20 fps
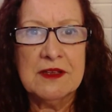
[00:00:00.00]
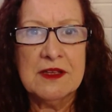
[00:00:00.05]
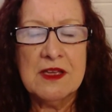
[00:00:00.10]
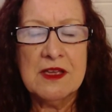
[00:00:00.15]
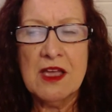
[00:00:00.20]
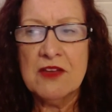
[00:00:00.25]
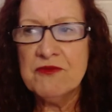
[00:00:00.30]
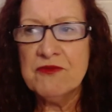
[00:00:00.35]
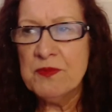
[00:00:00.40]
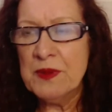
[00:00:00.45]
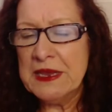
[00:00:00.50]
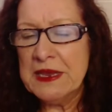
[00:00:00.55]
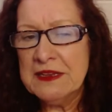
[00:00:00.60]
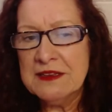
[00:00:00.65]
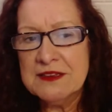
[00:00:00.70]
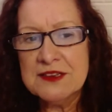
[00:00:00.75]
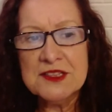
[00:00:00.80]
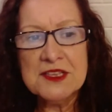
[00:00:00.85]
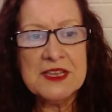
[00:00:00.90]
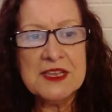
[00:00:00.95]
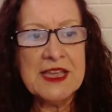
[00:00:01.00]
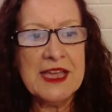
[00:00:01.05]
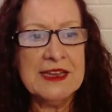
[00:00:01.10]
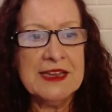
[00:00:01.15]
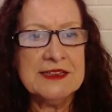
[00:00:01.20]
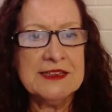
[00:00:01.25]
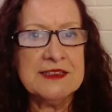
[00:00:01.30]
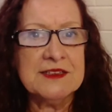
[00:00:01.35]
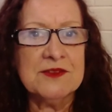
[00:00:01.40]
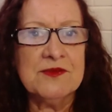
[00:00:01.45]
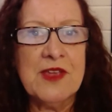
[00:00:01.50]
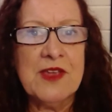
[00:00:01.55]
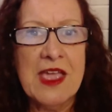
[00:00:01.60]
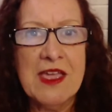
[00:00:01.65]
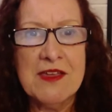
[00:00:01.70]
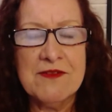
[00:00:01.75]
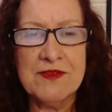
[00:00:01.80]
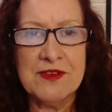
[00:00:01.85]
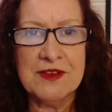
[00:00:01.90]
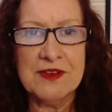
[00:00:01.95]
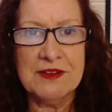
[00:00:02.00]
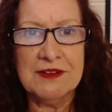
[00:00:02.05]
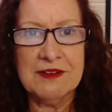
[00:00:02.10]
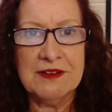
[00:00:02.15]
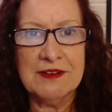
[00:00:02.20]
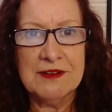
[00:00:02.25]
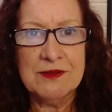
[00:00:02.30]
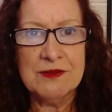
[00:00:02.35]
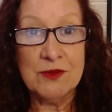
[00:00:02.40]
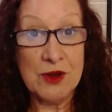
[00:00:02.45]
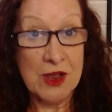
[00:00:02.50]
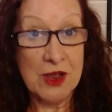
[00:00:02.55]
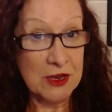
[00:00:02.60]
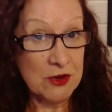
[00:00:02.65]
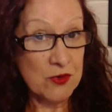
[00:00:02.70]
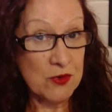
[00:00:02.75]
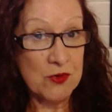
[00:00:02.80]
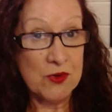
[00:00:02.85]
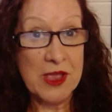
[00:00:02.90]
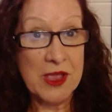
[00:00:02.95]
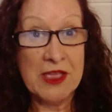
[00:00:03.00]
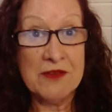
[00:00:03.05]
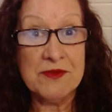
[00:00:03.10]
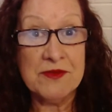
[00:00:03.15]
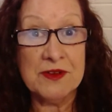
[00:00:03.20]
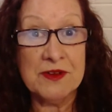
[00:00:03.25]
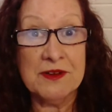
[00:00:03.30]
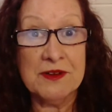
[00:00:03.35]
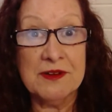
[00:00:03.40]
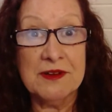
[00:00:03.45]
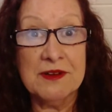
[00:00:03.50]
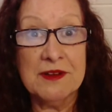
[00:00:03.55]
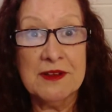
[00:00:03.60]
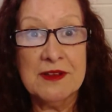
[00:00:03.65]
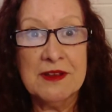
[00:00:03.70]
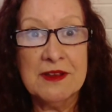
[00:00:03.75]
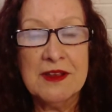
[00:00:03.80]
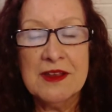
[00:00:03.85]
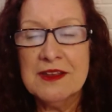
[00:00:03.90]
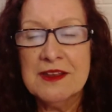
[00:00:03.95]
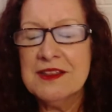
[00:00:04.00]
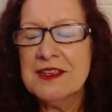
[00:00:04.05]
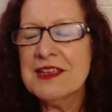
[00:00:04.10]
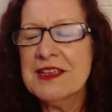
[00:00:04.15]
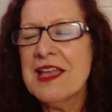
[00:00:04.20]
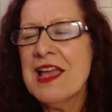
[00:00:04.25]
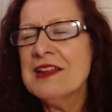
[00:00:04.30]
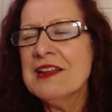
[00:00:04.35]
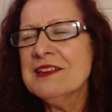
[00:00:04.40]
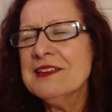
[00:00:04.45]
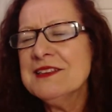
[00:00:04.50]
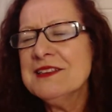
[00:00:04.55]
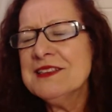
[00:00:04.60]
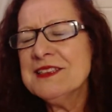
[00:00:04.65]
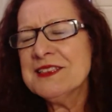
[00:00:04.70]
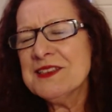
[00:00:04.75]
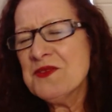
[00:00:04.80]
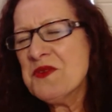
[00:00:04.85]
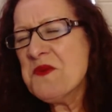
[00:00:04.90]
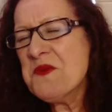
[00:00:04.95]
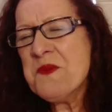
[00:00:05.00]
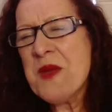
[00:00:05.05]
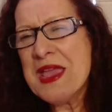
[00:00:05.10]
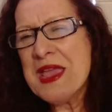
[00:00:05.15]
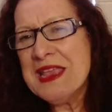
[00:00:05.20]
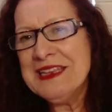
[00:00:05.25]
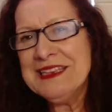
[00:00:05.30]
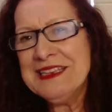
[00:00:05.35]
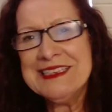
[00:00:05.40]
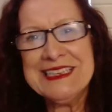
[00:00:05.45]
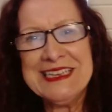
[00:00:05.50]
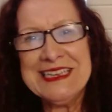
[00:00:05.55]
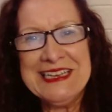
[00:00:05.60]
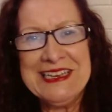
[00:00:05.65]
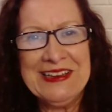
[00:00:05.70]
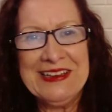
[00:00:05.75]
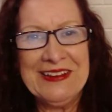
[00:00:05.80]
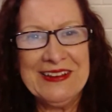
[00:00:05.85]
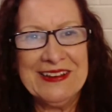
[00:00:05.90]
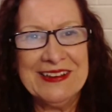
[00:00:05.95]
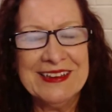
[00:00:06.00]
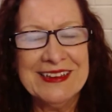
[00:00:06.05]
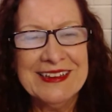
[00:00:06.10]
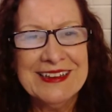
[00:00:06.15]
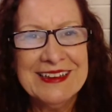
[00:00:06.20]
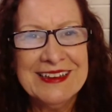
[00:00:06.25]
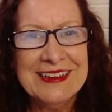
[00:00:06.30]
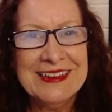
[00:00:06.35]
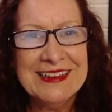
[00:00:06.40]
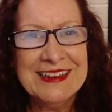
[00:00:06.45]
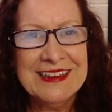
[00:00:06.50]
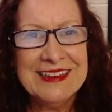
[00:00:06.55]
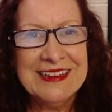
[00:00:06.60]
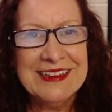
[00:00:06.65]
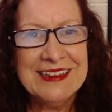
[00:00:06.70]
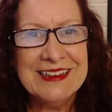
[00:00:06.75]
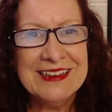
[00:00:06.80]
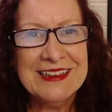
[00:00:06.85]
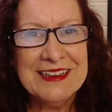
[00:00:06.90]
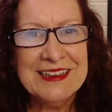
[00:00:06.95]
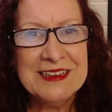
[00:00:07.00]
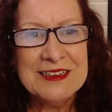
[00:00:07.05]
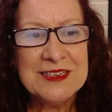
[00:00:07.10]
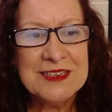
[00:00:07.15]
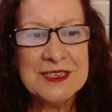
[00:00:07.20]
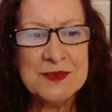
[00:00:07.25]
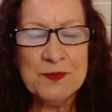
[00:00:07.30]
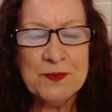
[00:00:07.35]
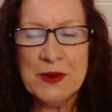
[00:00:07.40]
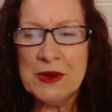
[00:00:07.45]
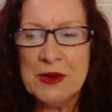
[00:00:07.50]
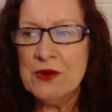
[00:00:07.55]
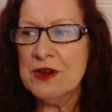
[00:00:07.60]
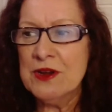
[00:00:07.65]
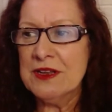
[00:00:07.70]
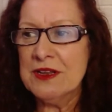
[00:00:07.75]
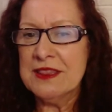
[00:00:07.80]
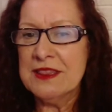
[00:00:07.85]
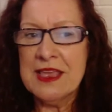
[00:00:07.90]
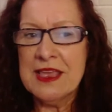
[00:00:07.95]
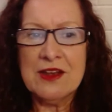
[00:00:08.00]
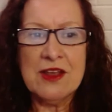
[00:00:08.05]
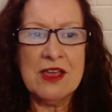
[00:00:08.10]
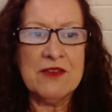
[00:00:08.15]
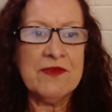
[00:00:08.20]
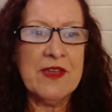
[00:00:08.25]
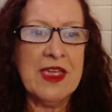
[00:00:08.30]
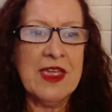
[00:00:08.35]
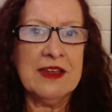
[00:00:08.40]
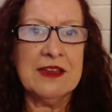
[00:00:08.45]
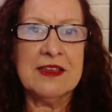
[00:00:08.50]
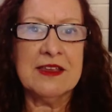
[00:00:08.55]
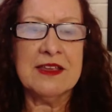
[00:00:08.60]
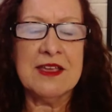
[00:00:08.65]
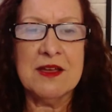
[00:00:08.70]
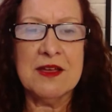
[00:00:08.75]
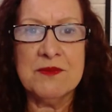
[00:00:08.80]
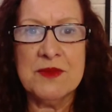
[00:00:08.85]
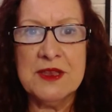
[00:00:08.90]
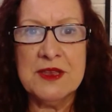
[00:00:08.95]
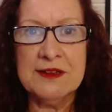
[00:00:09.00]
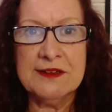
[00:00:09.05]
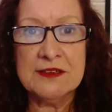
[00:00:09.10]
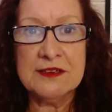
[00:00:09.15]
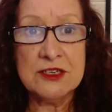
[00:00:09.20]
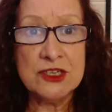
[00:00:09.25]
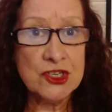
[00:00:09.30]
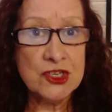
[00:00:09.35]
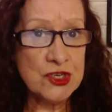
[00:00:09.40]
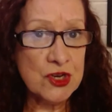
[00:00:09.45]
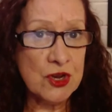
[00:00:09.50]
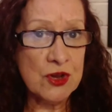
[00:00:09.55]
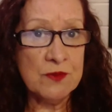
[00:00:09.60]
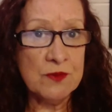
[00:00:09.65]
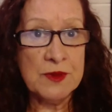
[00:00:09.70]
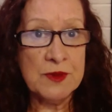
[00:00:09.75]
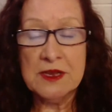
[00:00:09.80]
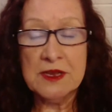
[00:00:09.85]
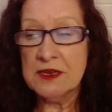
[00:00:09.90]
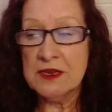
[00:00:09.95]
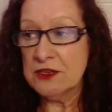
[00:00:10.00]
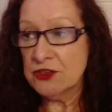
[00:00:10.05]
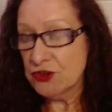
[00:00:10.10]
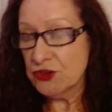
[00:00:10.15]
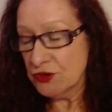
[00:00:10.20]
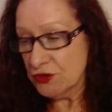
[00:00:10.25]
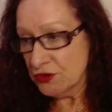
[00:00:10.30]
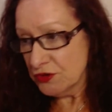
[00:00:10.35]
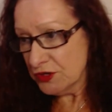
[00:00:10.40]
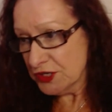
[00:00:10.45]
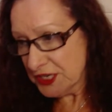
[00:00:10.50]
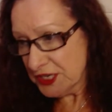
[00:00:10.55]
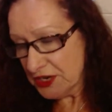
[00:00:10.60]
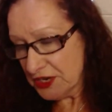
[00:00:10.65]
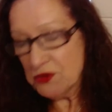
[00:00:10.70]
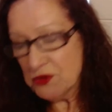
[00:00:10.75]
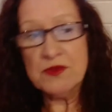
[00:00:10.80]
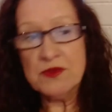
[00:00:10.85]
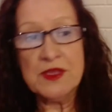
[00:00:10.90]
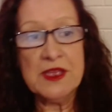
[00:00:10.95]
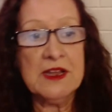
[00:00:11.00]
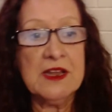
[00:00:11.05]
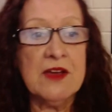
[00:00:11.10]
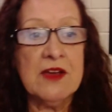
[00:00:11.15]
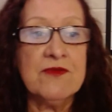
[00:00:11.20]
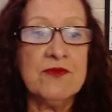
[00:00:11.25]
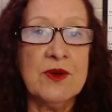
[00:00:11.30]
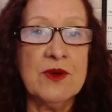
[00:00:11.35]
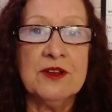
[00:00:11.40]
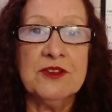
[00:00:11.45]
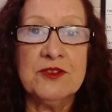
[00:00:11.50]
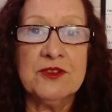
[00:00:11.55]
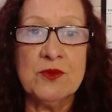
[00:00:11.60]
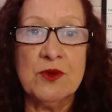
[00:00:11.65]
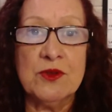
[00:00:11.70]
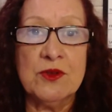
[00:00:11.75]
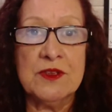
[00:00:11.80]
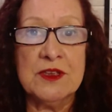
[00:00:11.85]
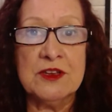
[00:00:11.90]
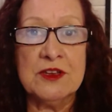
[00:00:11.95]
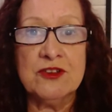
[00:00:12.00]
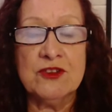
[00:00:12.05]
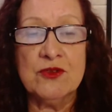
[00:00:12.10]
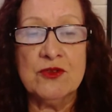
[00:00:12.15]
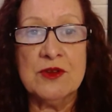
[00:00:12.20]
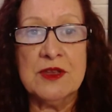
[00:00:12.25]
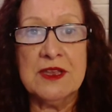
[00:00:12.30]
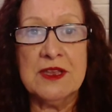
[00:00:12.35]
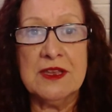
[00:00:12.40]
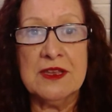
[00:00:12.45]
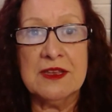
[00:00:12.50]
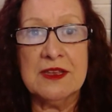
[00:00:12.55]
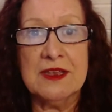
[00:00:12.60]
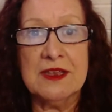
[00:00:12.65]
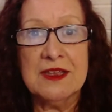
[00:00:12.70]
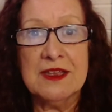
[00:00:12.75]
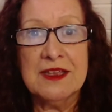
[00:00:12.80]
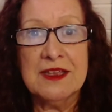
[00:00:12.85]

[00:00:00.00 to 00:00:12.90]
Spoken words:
I've been to the gates of heaven, what I call heaven. The colours are amazing. Spirit that I've had come in to show me, to tell their loved ones what they're doing.